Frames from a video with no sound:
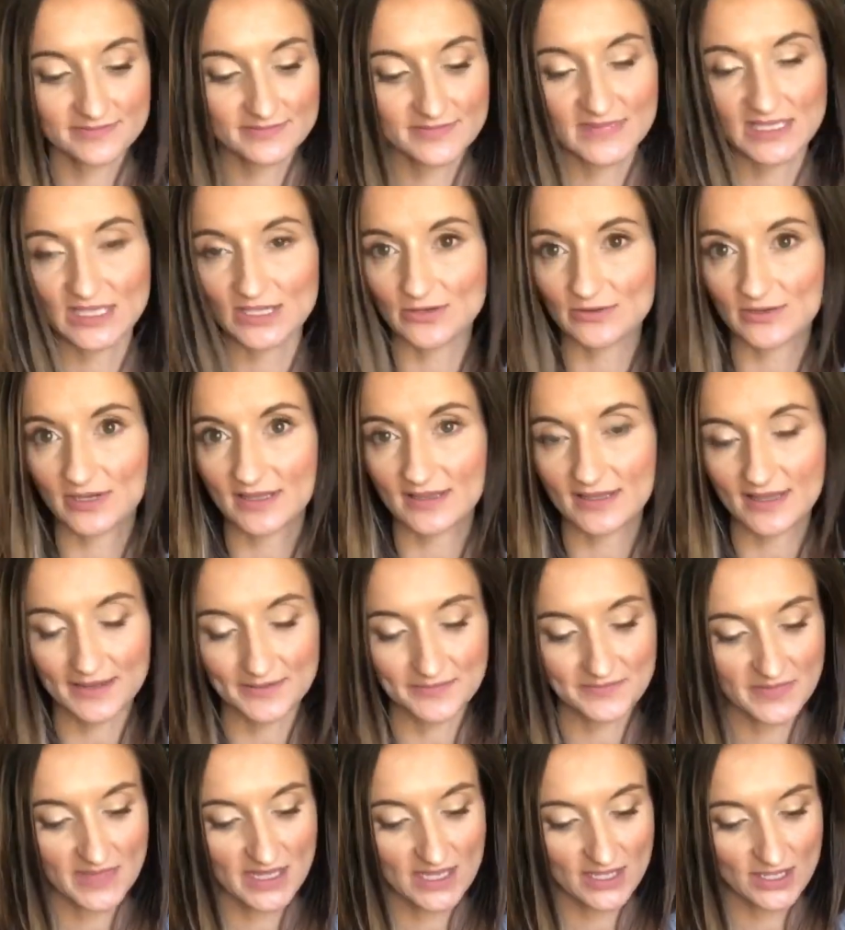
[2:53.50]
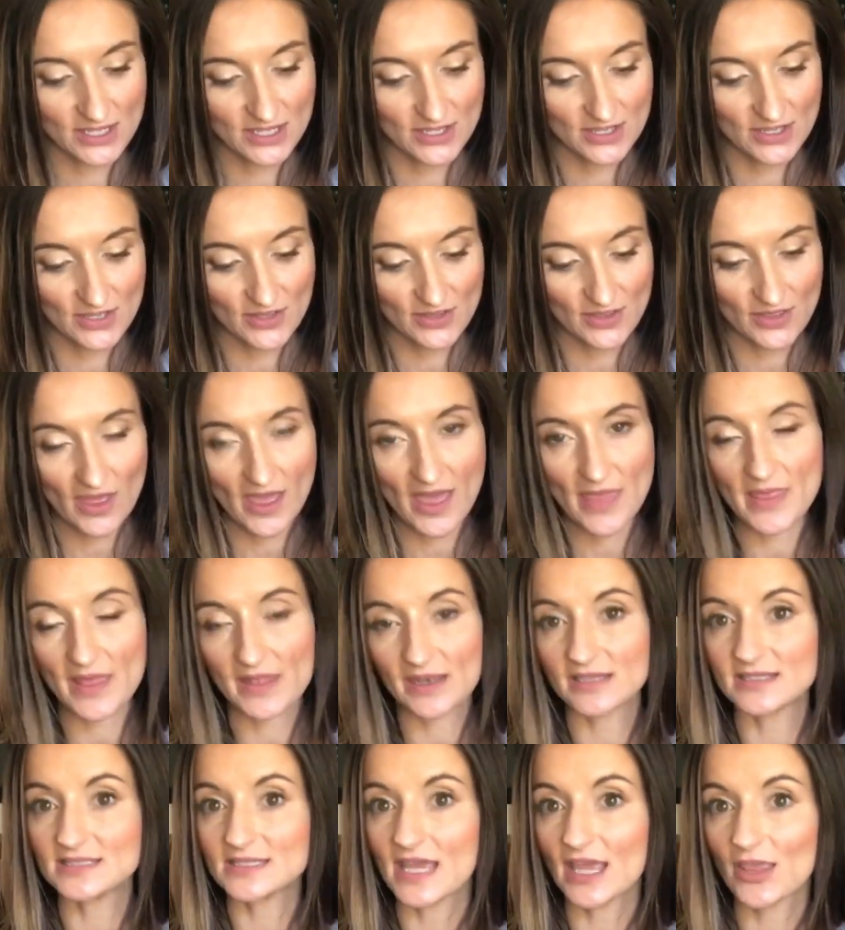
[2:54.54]
You don't want that. And then
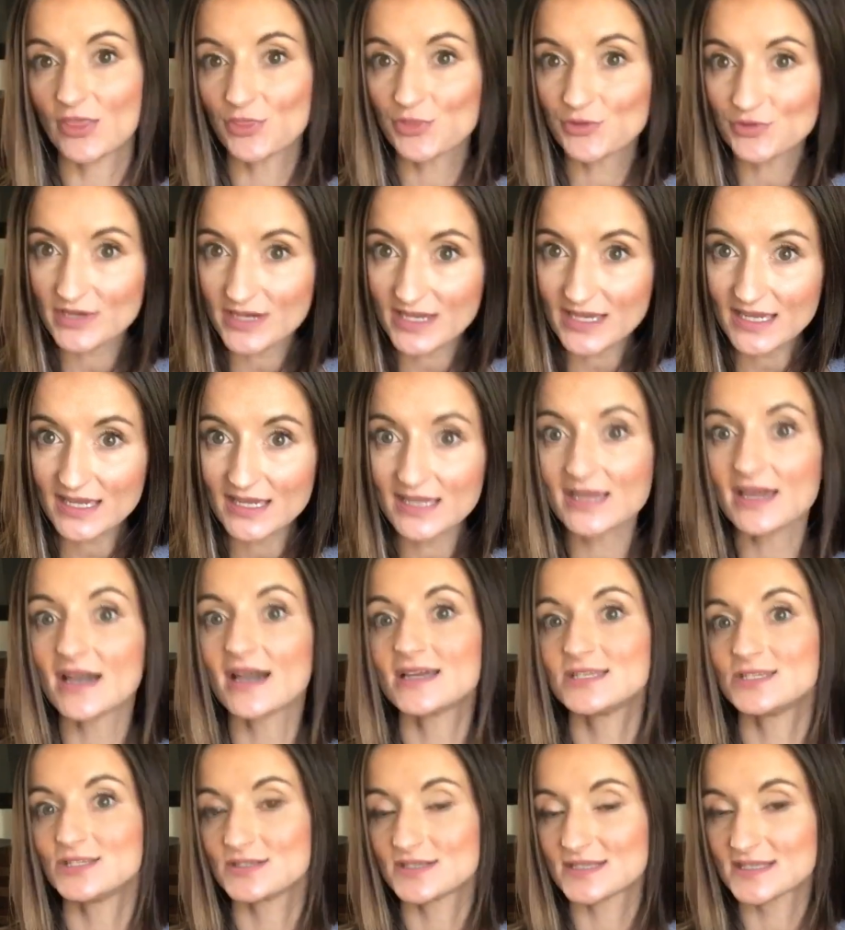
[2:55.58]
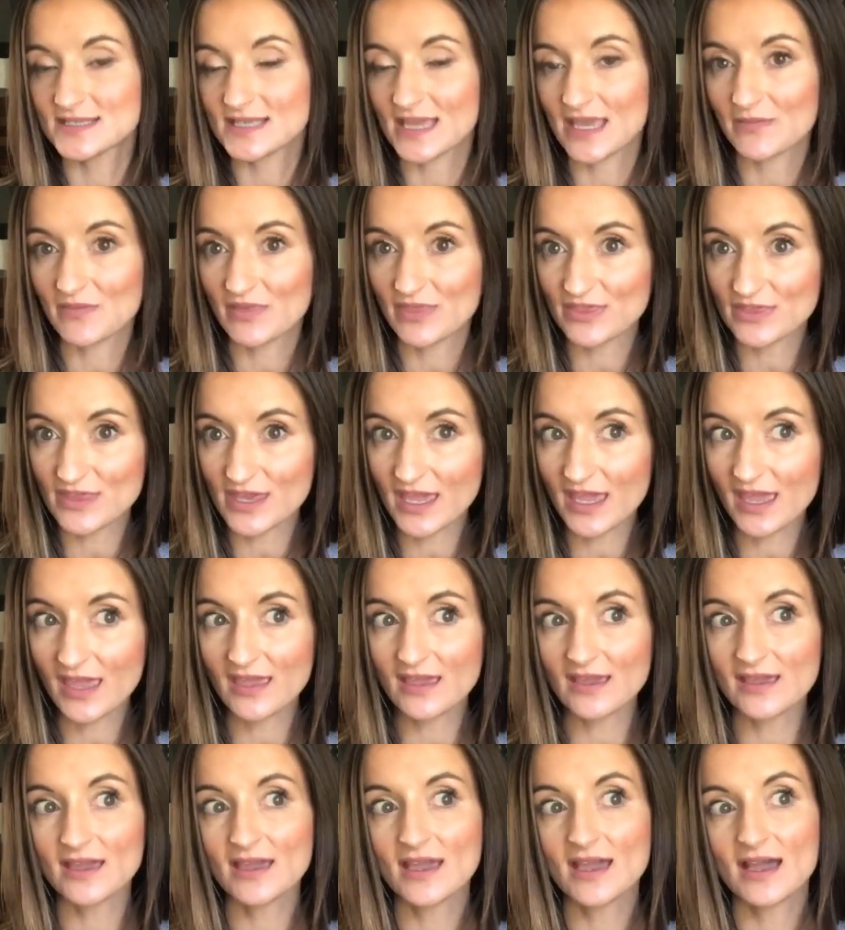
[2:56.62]
on day 3, I do the same
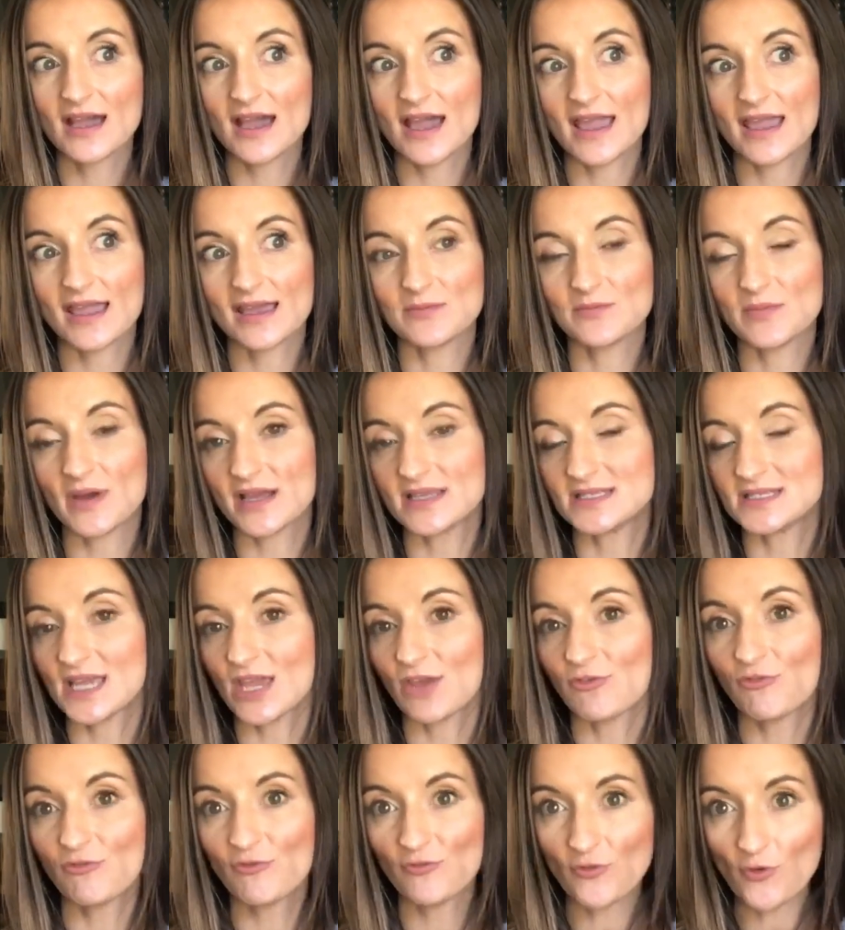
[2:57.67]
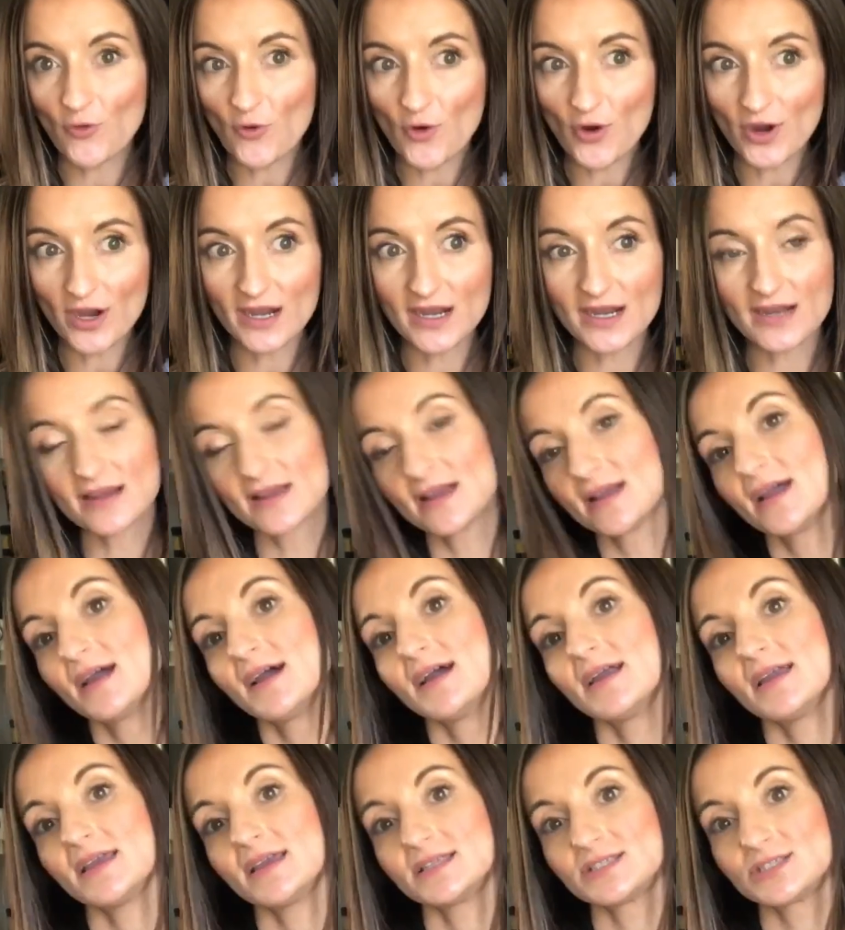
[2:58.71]
thing. And by day 4,
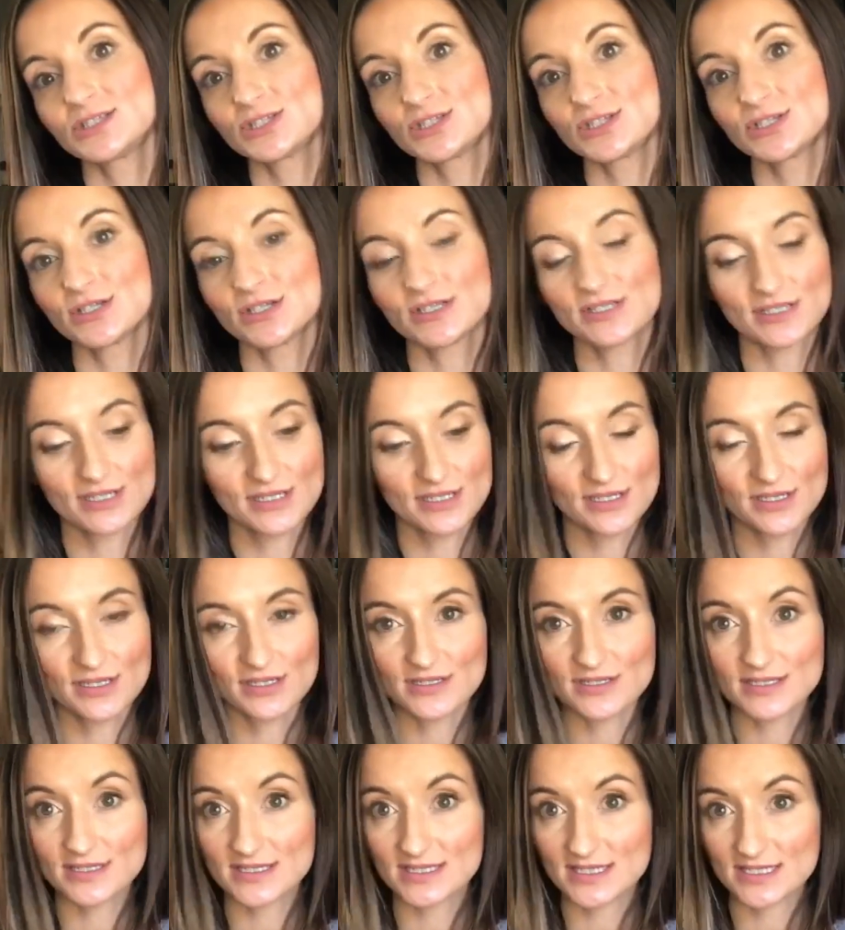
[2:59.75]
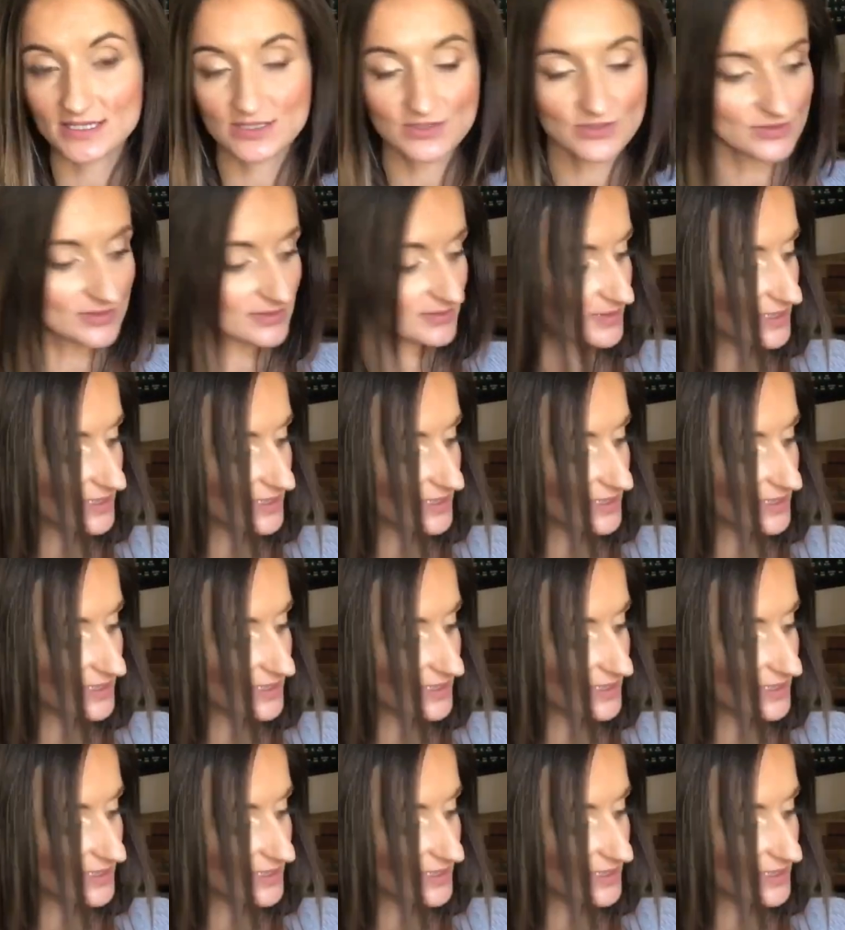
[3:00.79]
it should sizzle.